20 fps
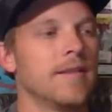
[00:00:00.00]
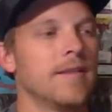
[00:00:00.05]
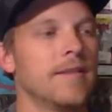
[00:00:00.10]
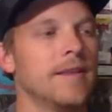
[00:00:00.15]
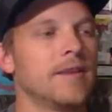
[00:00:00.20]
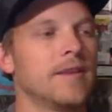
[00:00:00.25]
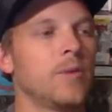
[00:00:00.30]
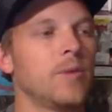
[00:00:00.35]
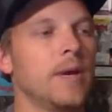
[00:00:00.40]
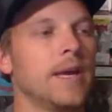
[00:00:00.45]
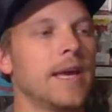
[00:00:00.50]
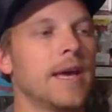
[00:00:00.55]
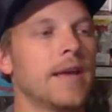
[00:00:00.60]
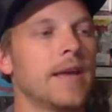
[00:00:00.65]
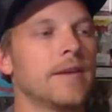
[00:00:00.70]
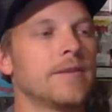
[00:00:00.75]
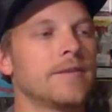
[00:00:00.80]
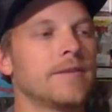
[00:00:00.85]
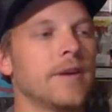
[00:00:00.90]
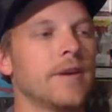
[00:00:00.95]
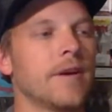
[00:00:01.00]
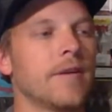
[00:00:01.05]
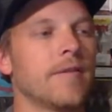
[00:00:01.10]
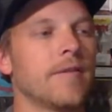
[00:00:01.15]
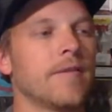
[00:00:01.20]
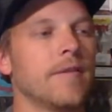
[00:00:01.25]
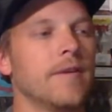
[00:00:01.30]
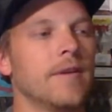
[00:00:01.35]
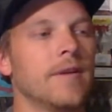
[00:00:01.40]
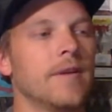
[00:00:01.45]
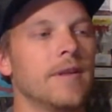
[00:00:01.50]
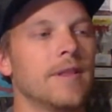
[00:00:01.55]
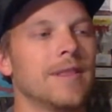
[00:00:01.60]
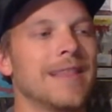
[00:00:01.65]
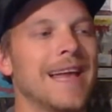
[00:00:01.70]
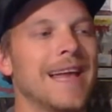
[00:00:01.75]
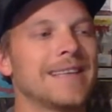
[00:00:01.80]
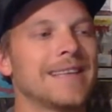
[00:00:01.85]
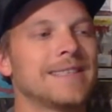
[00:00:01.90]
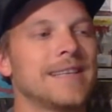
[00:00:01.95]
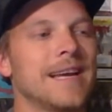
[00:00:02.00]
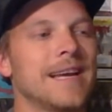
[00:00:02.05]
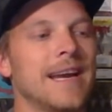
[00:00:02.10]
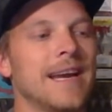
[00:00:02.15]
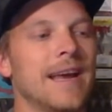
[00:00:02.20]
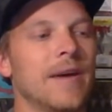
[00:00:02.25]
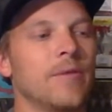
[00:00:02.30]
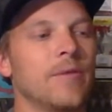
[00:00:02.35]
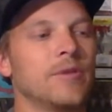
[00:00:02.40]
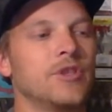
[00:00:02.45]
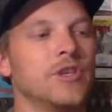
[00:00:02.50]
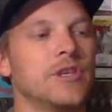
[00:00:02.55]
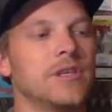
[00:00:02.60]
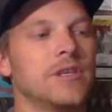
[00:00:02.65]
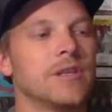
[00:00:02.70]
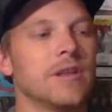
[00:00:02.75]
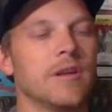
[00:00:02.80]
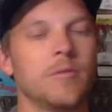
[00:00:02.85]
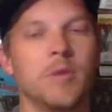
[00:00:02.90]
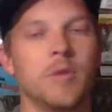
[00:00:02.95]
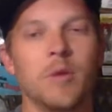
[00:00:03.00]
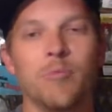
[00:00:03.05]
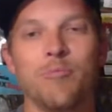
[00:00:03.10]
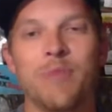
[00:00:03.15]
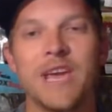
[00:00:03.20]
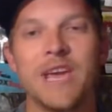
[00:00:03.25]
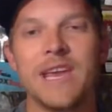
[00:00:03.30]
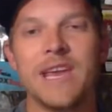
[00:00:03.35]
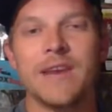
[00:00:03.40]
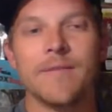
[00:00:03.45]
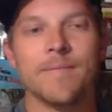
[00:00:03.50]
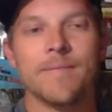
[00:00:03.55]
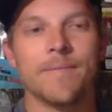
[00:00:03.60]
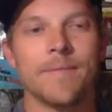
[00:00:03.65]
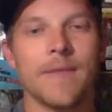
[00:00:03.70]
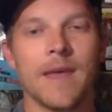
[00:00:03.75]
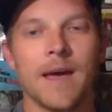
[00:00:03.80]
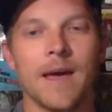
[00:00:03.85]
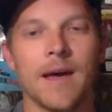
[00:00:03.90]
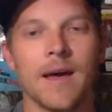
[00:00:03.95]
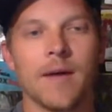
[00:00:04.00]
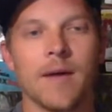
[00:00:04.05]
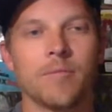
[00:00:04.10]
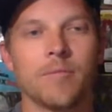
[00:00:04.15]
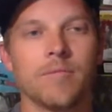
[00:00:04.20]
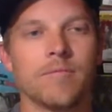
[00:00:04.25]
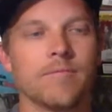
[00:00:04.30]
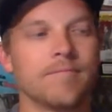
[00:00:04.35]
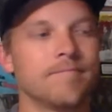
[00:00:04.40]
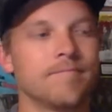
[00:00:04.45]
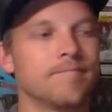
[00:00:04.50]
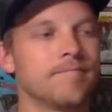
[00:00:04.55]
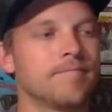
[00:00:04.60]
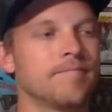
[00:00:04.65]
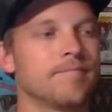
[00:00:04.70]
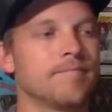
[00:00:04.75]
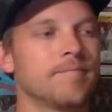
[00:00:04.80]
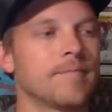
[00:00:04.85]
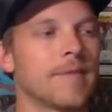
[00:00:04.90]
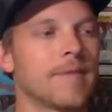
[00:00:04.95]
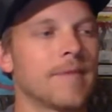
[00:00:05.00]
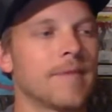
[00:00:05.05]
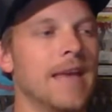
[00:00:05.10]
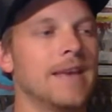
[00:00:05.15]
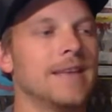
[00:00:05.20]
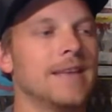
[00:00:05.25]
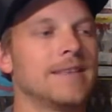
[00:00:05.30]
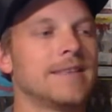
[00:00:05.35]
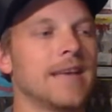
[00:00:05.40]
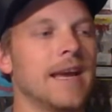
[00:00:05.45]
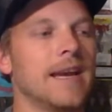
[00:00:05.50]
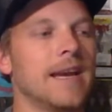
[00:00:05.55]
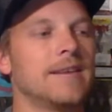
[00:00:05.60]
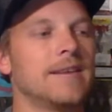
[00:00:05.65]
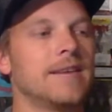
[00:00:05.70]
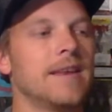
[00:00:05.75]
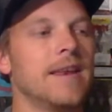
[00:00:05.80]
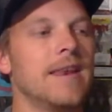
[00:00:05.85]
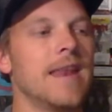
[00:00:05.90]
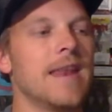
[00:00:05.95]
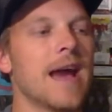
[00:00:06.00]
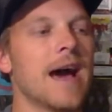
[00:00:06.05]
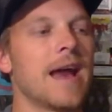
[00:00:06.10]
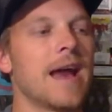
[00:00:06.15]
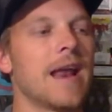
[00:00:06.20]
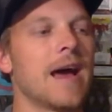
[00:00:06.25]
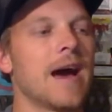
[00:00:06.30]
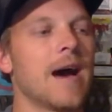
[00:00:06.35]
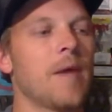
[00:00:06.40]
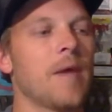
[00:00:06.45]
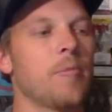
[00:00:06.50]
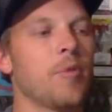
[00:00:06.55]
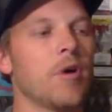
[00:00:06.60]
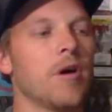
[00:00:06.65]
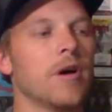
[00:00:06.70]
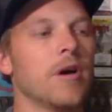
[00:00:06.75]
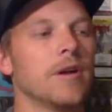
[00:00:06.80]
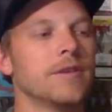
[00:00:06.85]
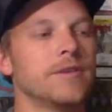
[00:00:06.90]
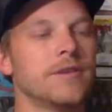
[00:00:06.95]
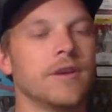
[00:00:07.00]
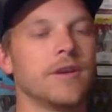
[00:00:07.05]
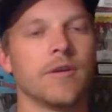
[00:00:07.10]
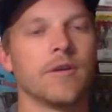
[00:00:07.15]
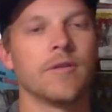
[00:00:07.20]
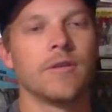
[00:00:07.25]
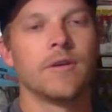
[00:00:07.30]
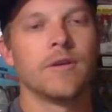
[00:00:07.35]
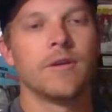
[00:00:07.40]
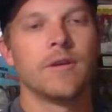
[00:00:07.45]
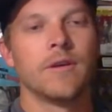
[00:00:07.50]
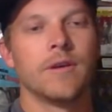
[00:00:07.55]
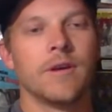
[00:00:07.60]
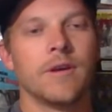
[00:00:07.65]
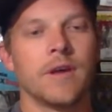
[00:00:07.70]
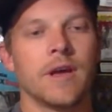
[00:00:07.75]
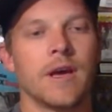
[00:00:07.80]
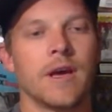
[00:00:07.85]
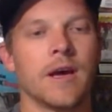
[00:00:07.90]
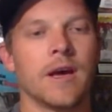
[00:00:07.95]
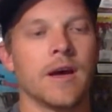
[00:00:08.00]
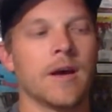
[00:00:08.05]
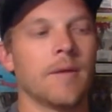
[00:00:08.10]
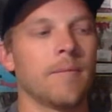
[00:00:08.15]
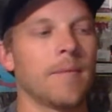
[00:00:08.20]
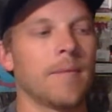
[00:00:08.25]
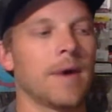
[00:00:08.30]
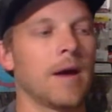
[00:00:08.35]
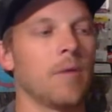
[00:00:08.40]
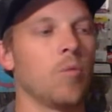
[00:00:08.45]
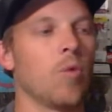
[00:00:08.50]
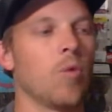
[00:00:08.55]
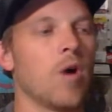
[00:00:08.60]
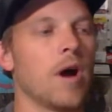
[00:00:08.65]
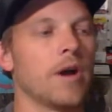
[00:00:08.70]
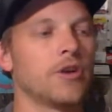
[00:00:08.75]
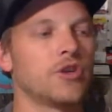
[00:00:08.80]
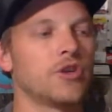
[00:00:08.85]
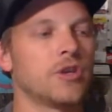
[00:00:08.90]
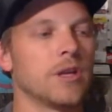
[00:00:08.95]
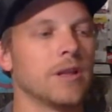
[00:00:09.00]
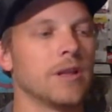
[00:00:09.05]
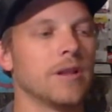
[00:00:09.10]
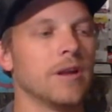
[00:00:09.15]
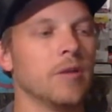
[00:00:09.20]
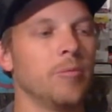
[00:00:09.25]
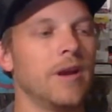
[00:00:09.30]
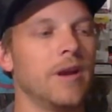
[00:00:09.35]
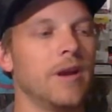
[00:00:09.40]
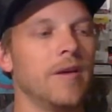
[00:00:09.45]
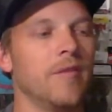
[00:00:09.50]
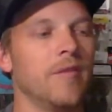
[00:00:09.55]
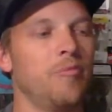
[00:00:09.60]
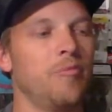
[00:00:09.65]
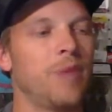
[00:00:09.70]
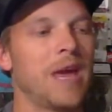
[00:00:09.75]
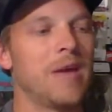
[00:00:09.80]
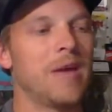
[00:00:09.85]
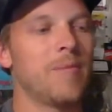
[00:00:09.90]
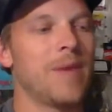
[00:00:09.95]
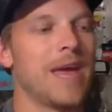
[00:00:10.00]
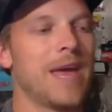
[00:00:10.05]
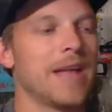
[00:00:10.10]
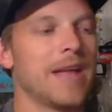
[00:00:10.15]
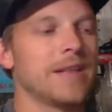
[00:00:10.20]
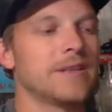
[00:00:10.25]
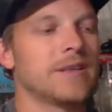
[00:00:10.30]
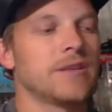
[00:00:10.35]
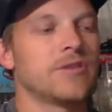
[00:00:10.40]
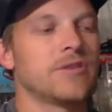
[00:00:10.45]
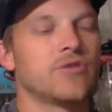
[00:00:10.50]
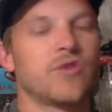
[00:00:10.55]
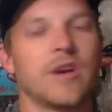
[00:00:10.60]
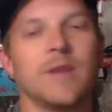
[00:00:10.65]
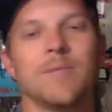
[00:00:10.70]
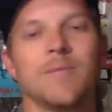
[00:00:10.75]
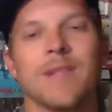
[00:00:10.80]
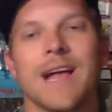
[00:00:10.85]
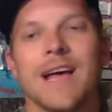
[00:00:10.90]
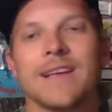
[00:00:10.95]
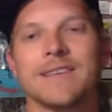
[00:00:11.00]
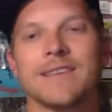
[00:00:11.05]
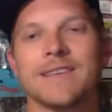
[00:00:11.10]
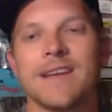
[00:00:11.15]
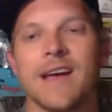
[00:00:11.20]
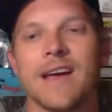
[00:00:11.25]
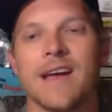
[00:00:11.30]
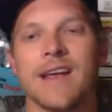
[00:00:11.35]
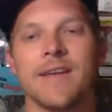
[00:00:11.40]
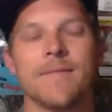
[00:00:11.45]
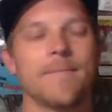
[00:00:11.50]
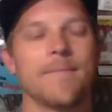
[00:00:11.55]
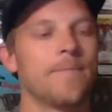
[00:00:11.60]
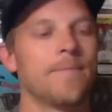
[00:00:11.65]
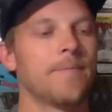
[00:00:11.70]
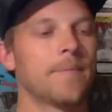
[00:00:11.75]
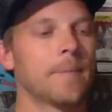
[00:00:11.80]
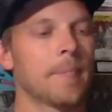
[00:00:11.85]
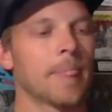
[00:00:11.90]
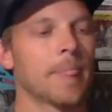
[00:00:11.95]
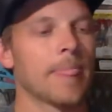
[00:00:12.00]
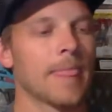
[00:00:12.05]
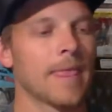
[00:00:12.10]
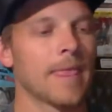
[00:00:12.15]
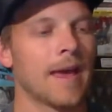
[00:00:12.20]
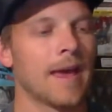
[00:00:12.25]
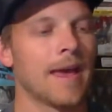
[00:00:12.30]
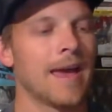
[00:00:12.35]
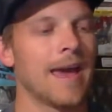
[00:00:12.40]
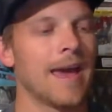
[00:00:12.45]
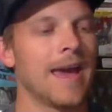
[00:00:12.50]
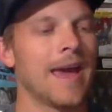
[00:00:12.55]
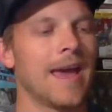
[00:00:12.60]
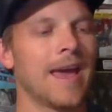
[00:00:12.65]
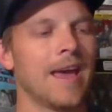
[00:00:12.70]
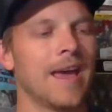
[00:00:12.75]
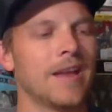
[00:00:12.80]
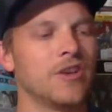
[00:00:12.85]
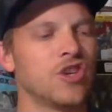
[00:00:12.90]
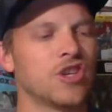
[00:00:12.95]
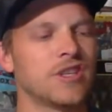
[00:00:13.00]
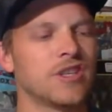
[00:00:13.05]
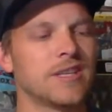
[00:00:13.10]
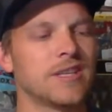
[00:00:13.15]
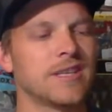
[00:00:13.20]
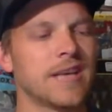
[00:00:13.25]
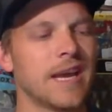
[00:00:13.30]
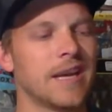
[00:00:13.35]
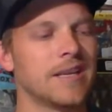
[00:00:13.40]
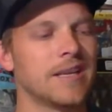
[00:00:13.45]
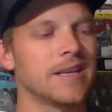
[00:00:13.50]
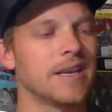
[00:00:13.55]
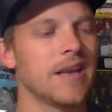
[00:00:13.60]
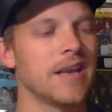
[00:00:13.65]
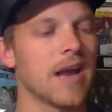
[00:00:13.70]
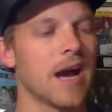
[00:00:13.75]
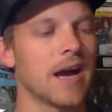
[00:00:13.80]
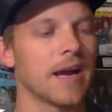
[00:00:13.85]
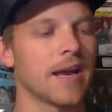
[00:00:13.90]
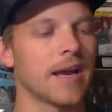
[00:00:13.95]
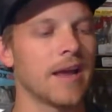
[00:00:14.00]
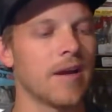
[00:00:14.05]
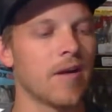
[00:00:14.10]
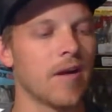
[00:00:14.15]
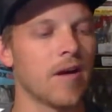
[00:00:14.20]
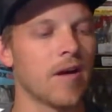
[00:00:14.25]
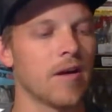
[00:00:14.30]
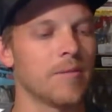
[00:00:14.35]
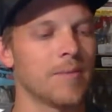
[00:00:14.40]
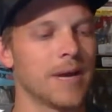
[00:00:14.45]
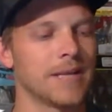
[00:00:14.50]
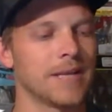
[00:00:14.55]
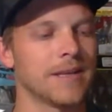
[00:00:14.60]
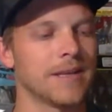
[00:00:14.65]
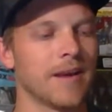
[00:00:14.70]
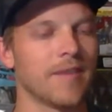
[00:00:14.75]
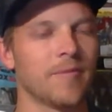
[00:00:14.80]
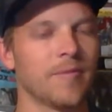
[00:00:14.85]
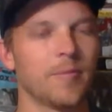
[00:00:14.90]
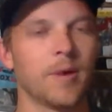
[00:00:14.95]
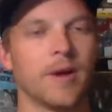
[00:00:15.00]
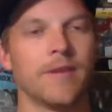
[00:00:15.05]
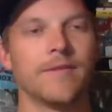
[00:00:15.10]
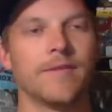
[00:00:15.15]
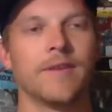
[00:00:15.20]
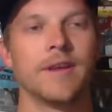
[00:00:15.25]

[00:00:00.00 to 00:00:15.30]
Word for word: this weekend, so last night I was just a little bit beat um, and decided to not hop on. So um, I watched a little bit of Baitman's stream last night and just decided to not get on myself, but